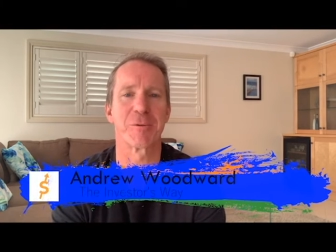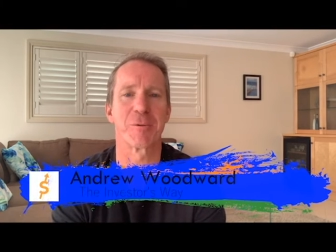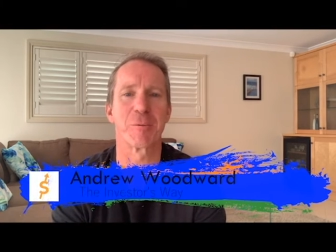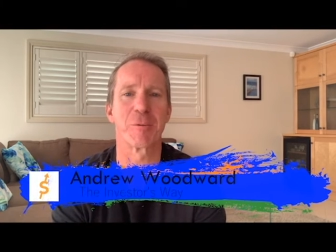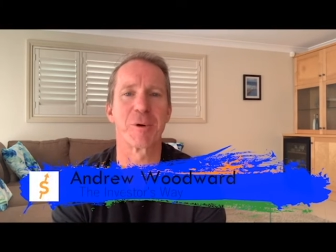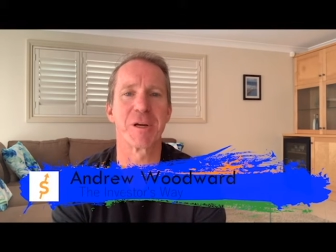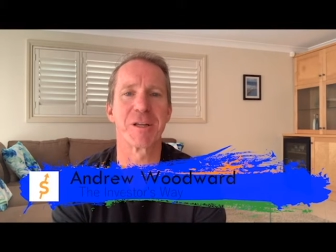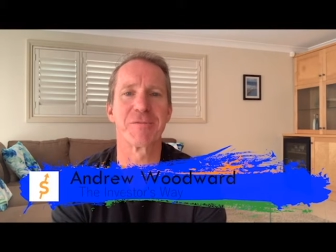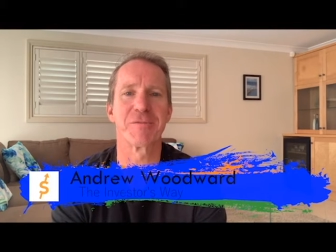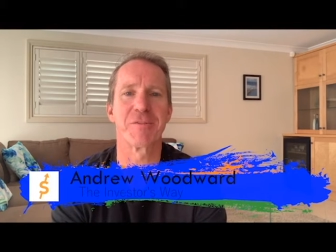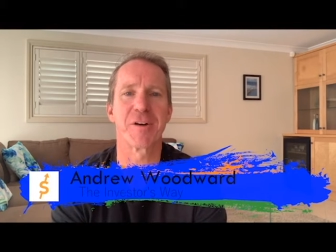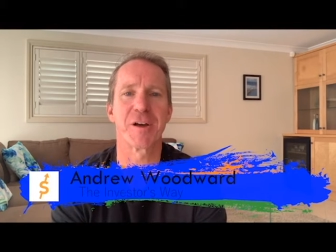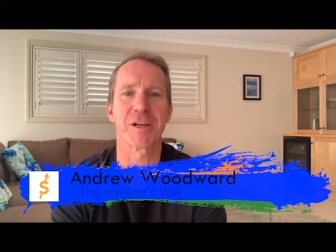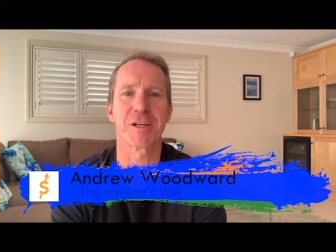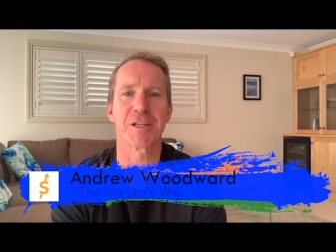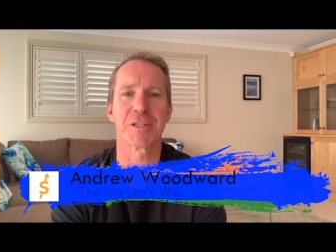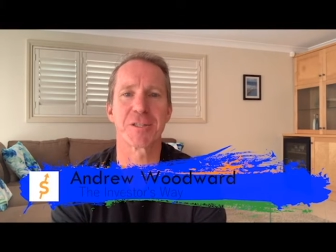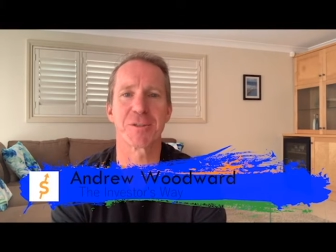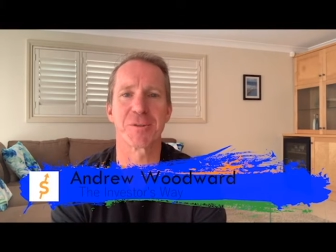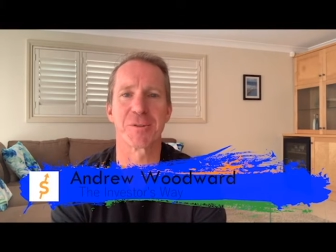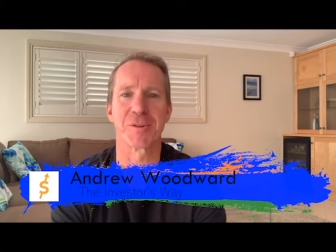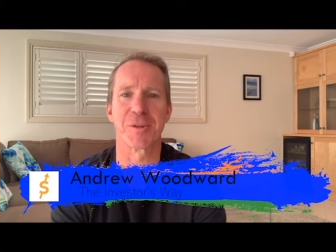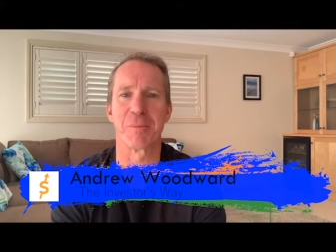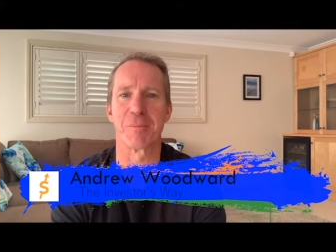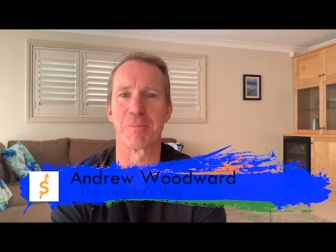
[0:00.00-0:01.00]
we
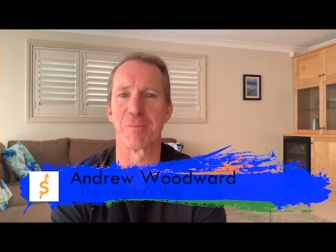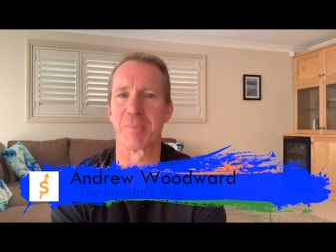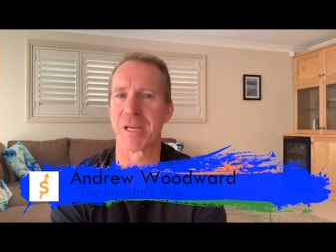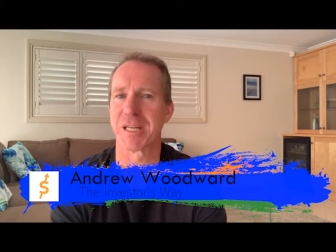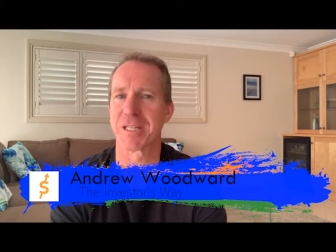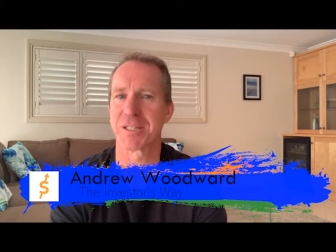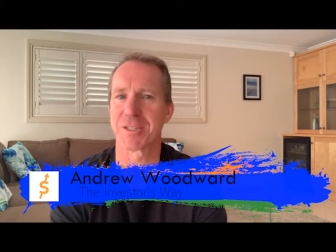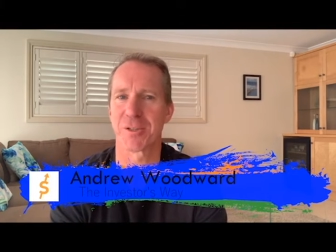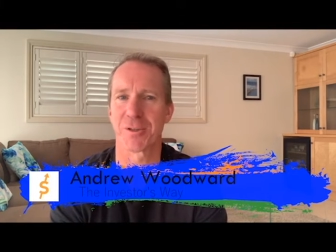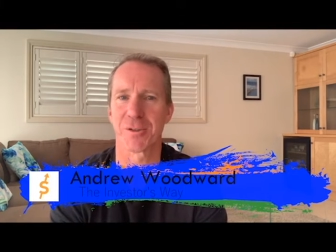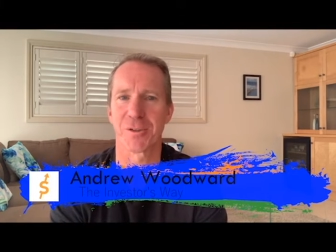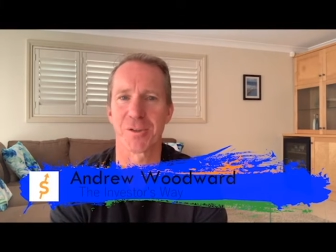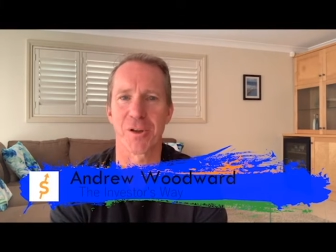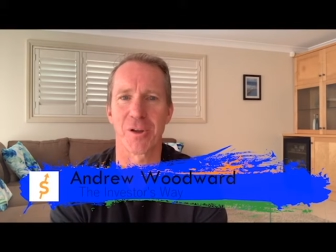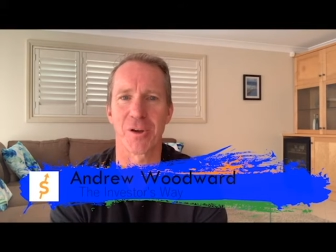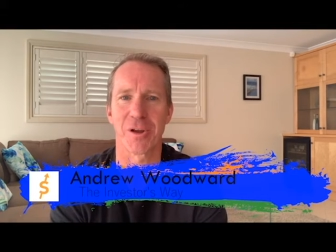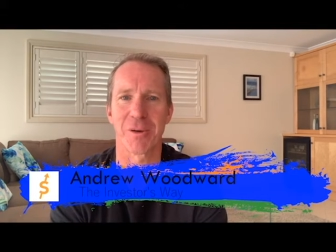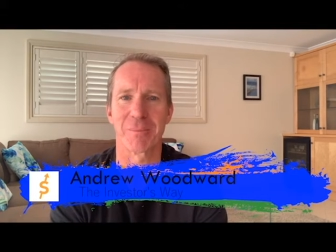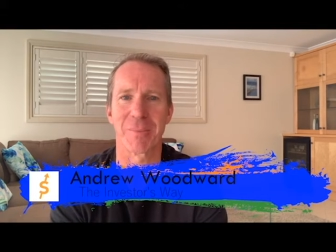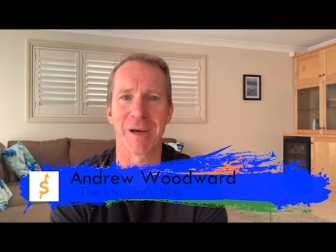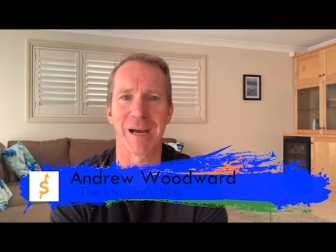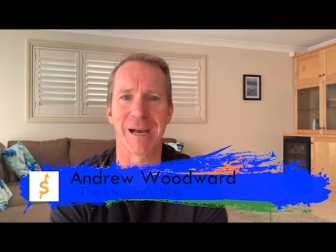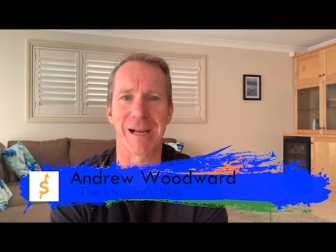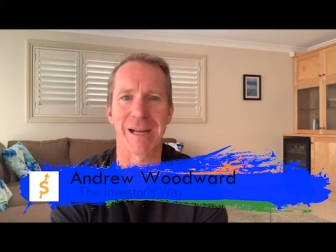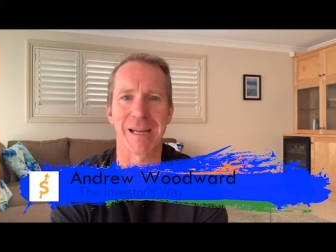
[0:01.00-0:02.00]
focus on the best online
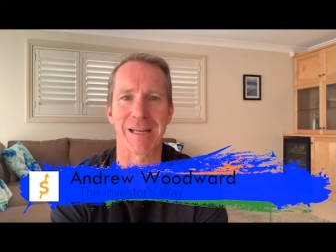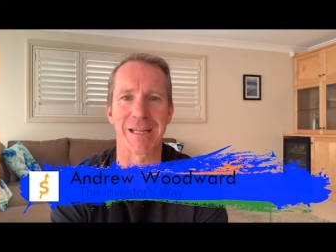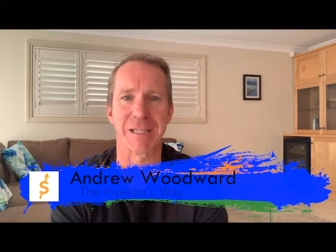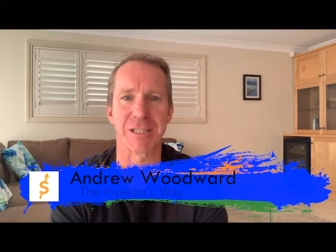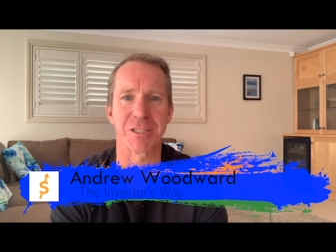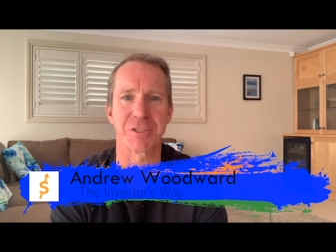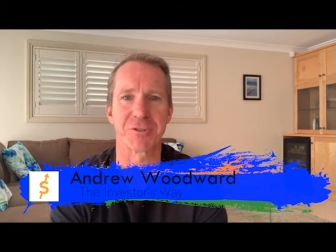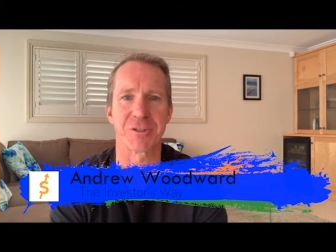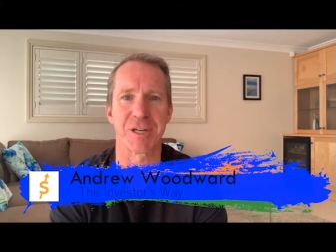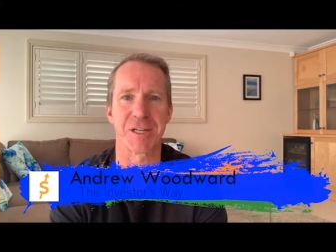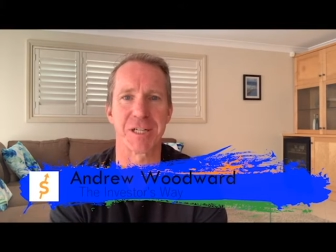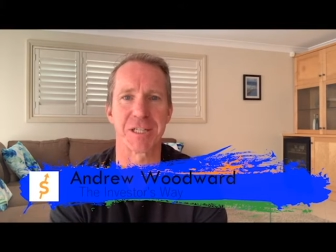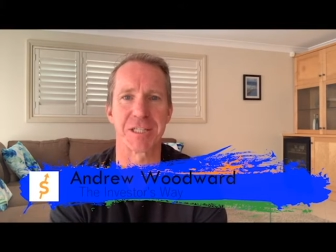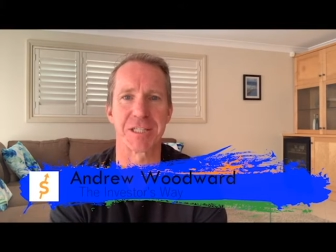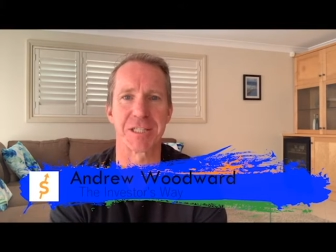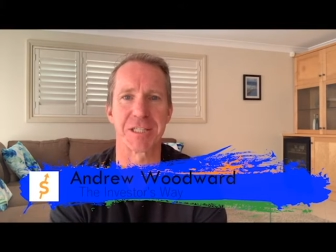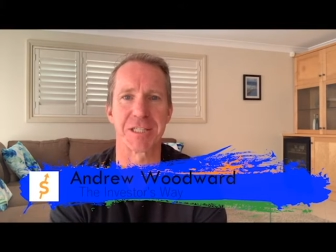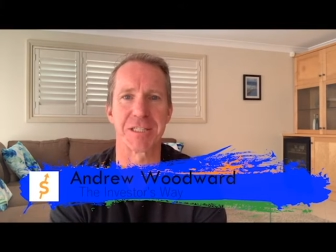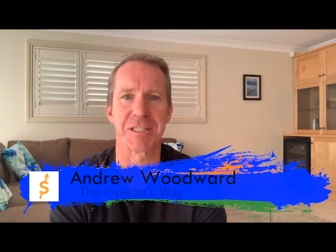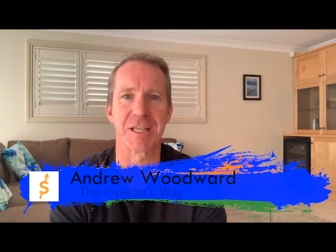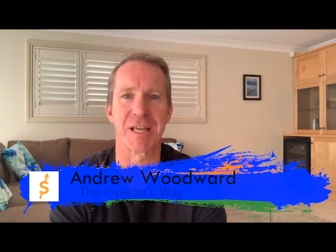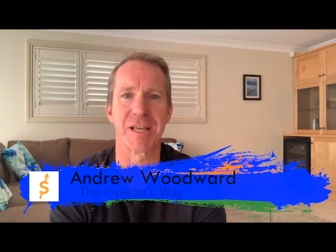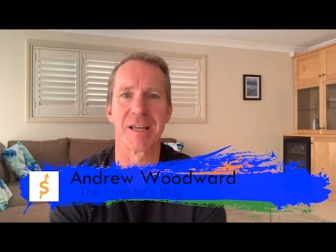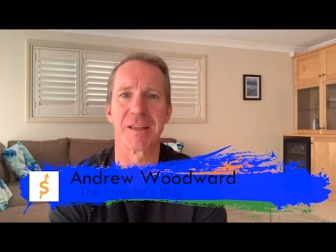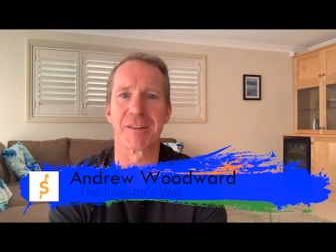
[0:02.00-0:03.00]
marketing
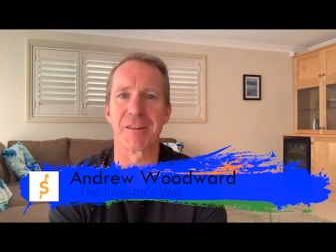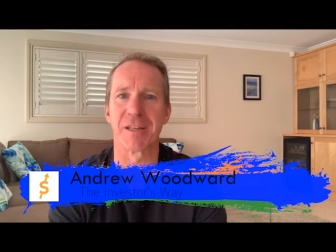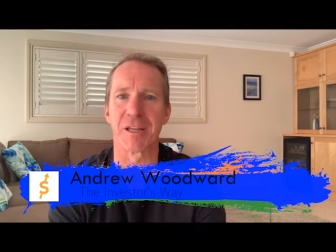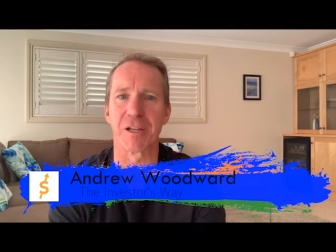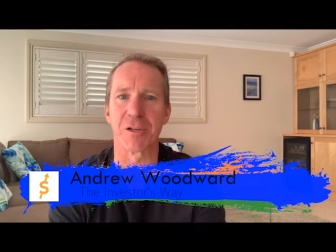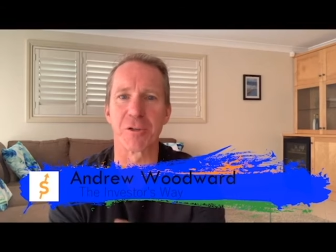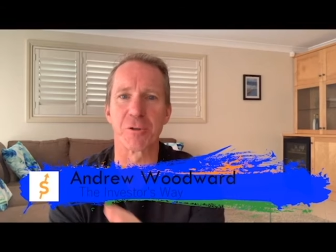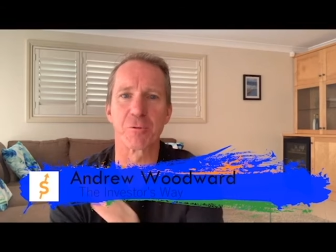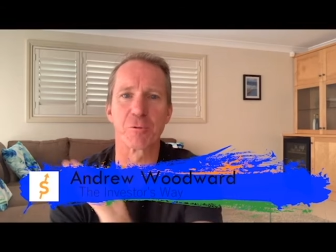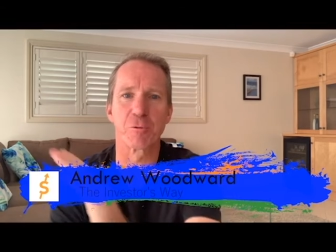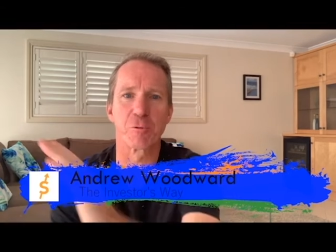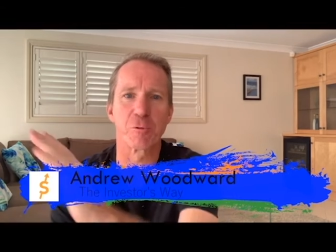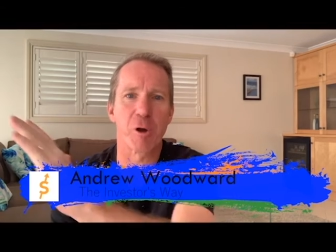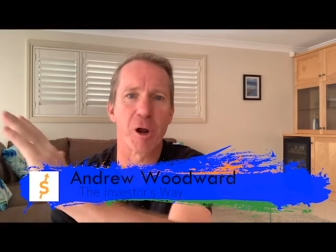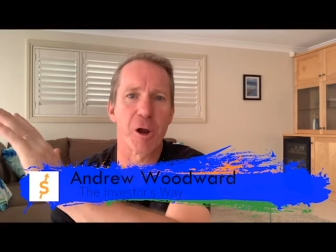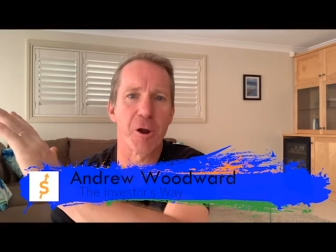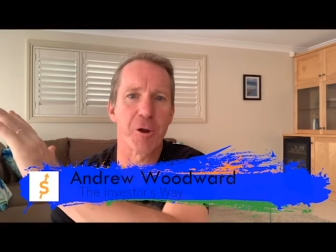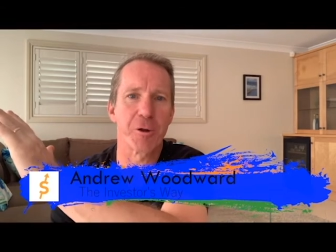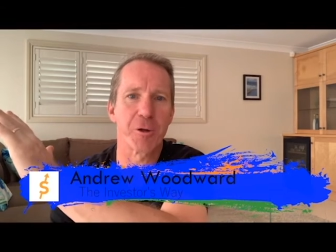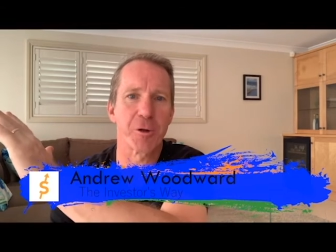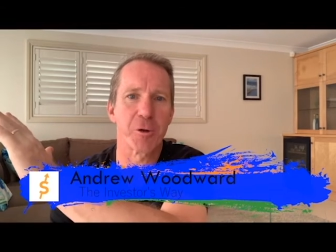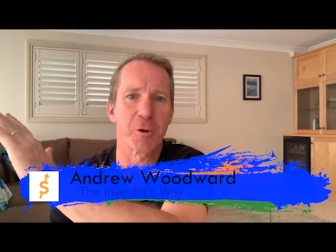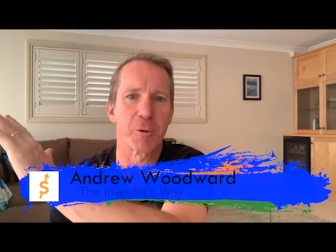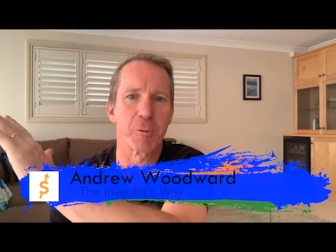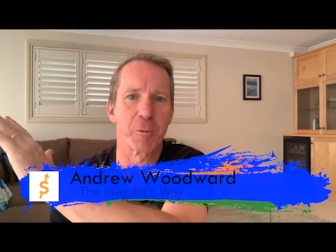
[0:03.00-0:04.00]
strategies that grow
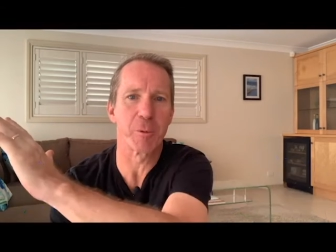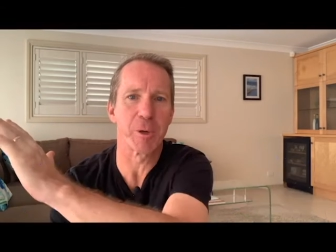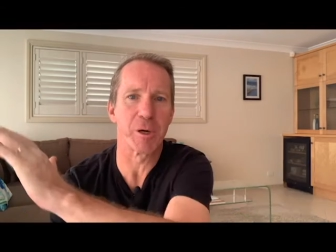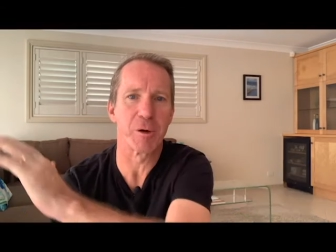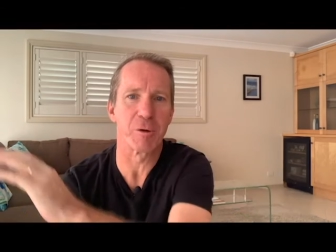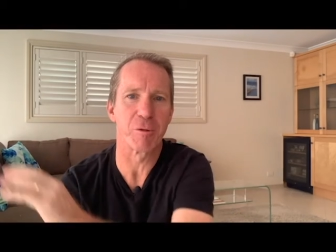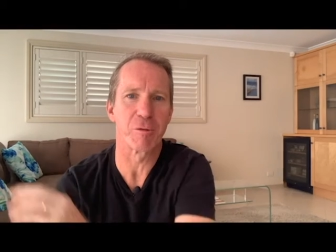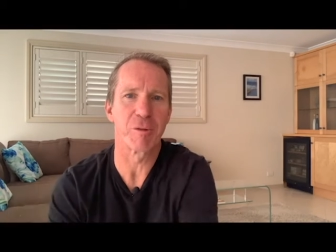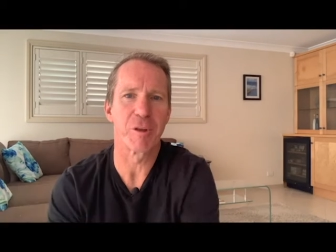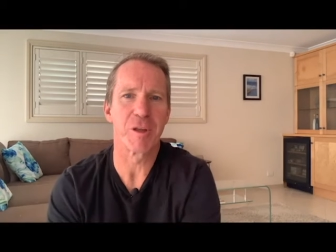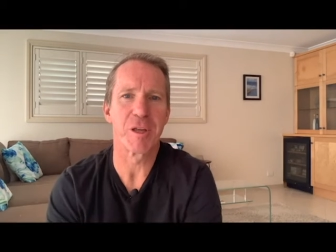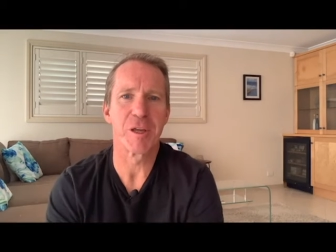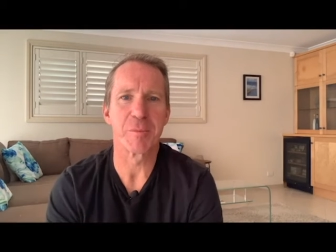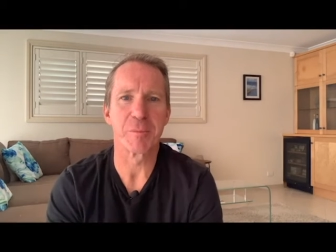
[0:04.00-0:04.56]
your wealth,